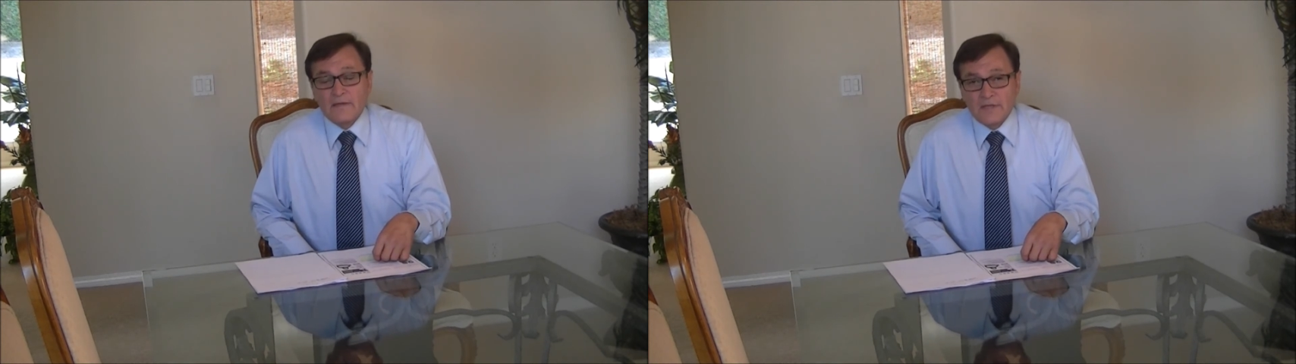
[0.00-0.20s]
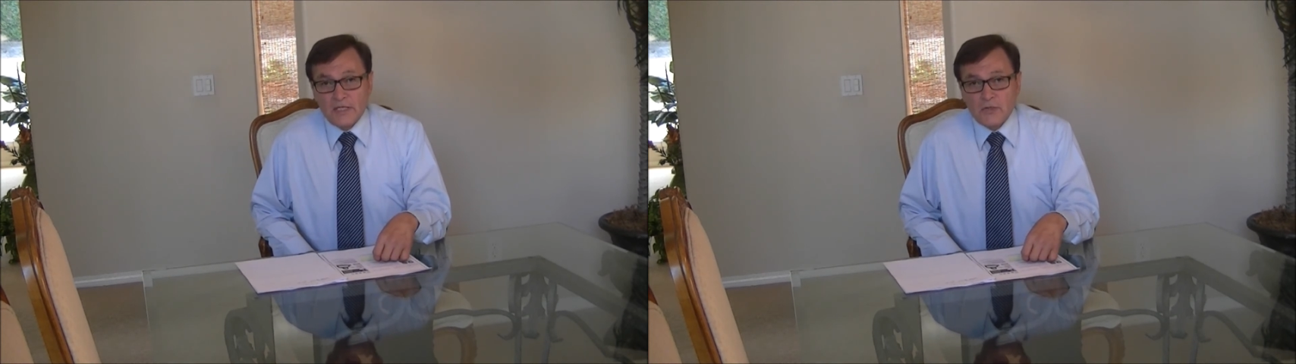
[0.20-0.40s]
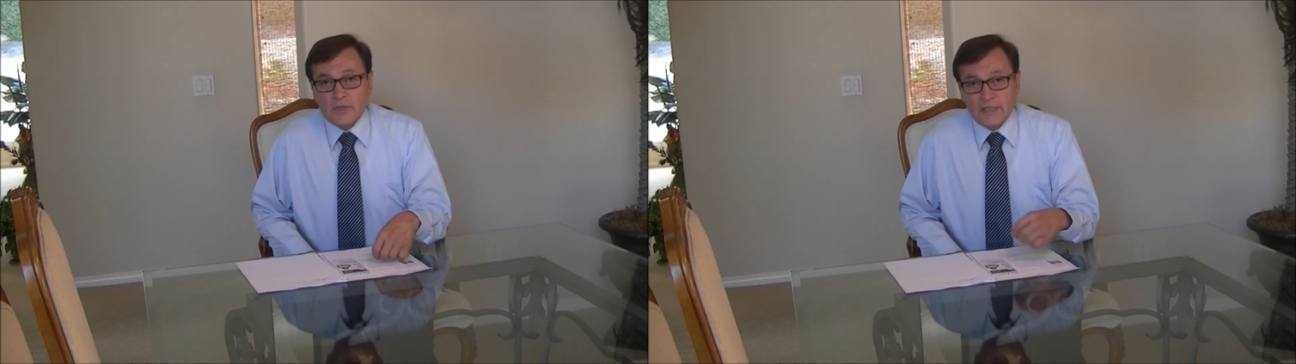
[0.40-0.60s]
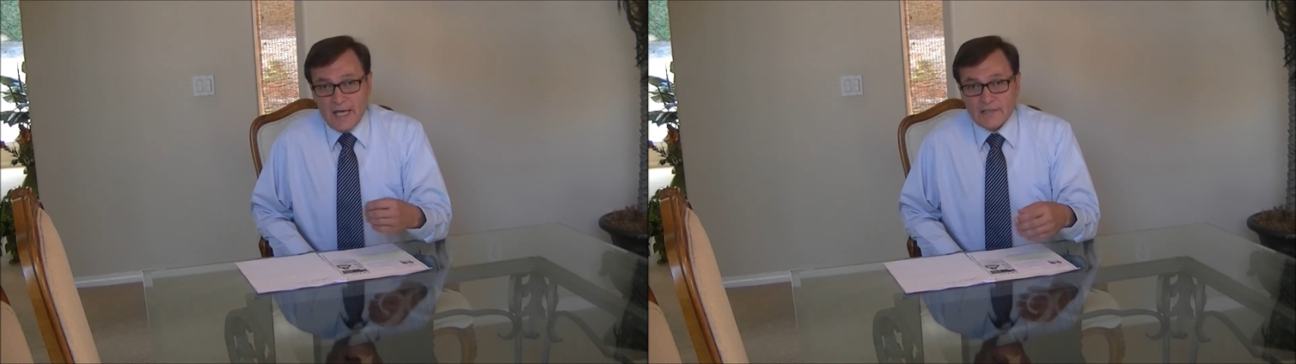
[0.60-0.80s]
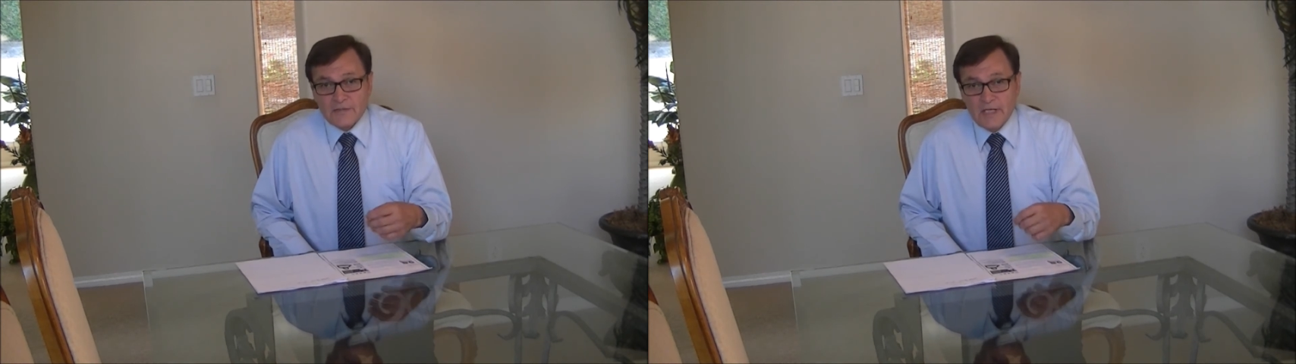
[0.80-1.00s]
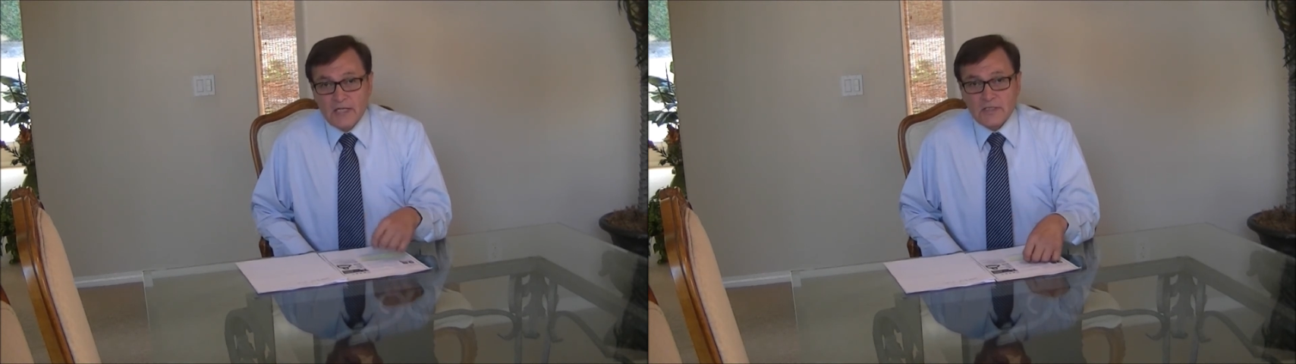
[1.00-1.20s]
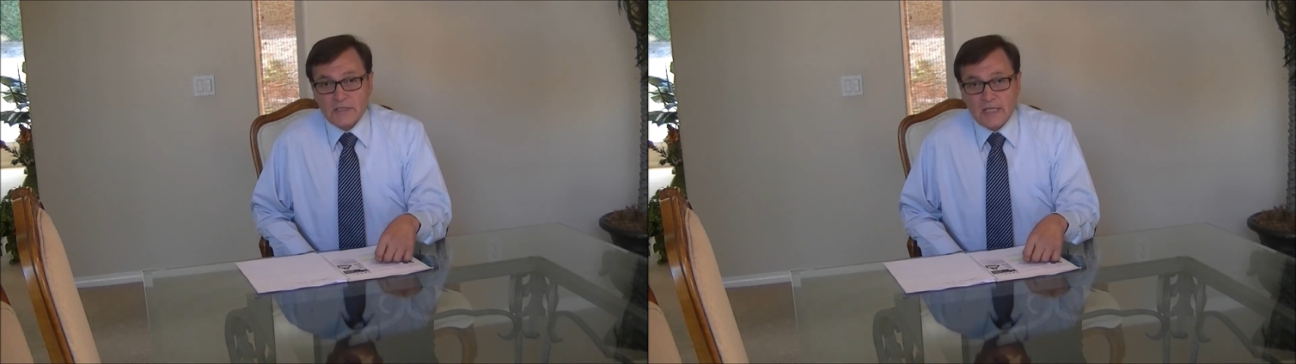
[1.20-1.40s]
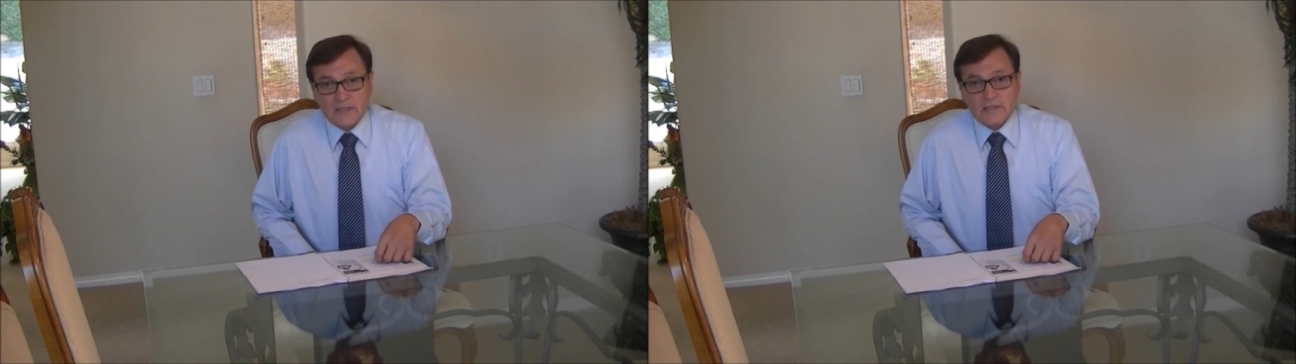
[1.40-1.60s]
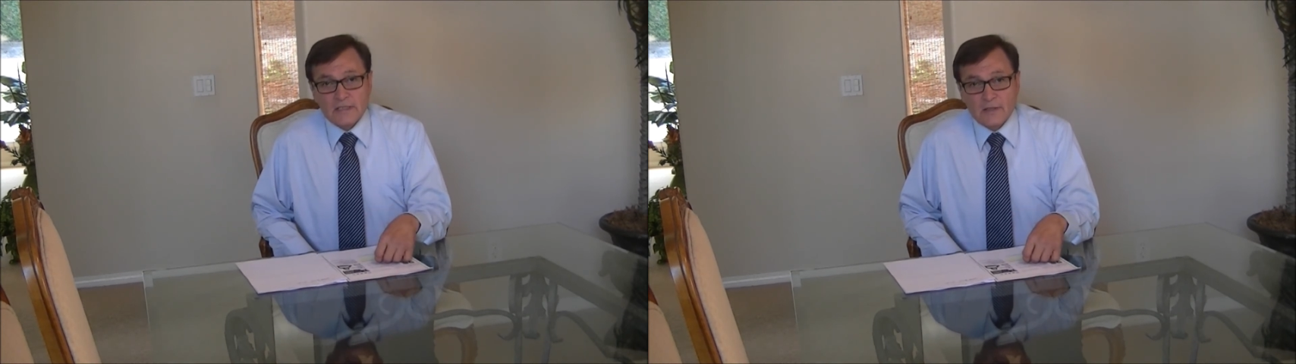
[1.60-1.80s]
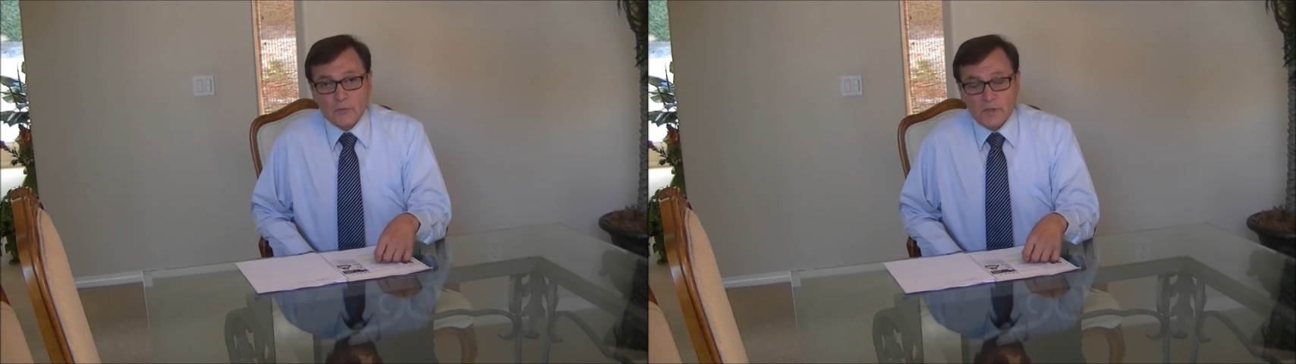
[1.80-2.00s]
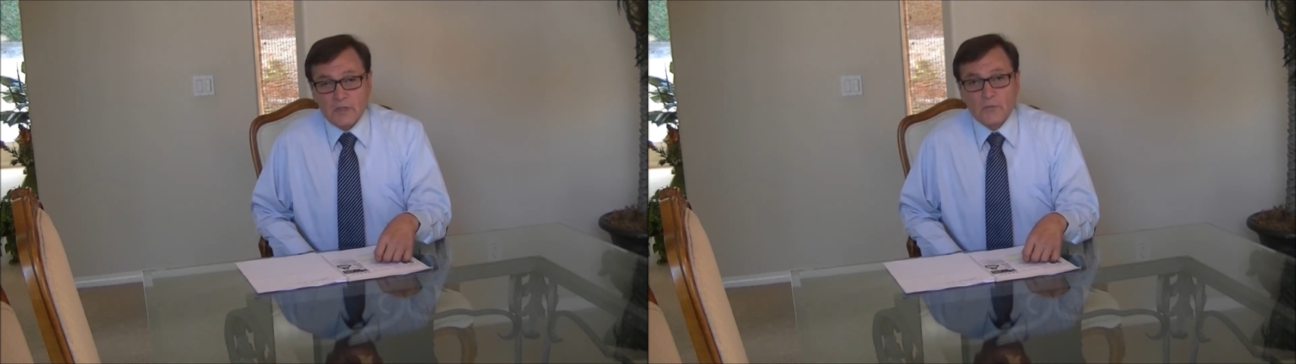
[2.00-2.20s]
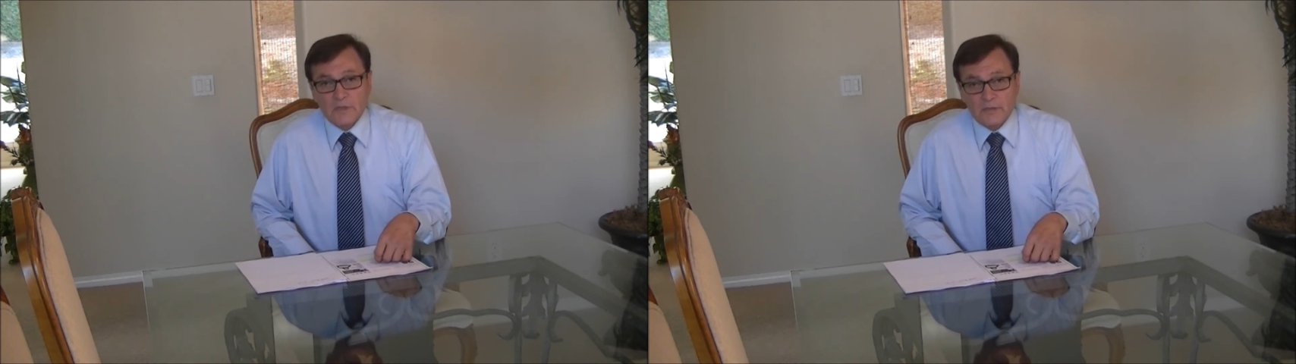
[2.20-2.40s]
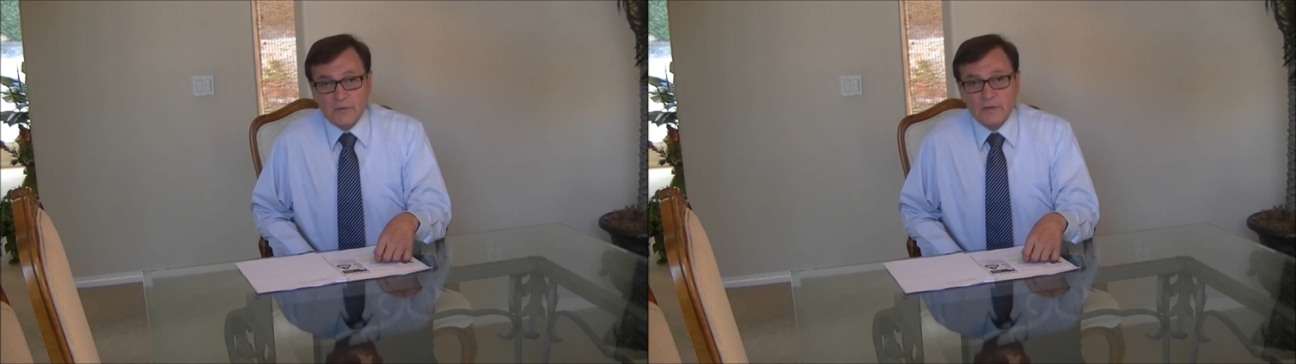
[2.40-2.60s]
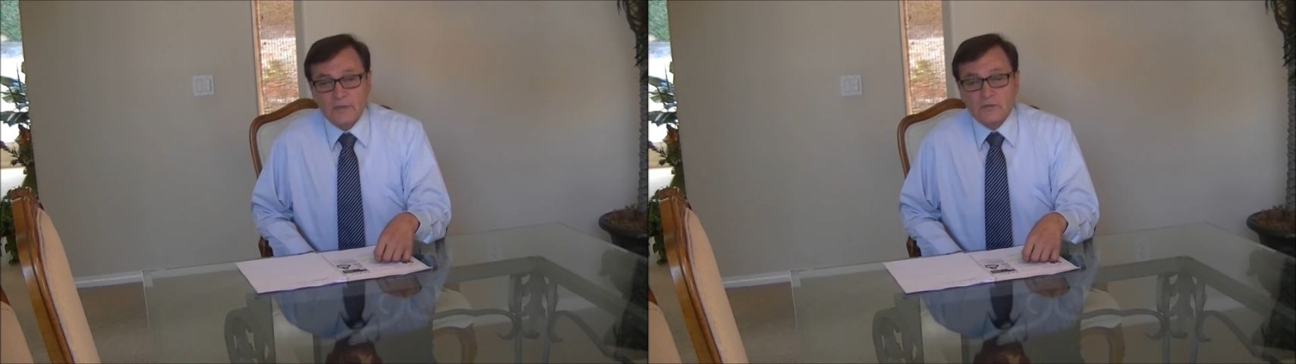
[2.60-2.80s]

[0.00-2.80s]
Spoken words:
then you can ask the agent that's working with you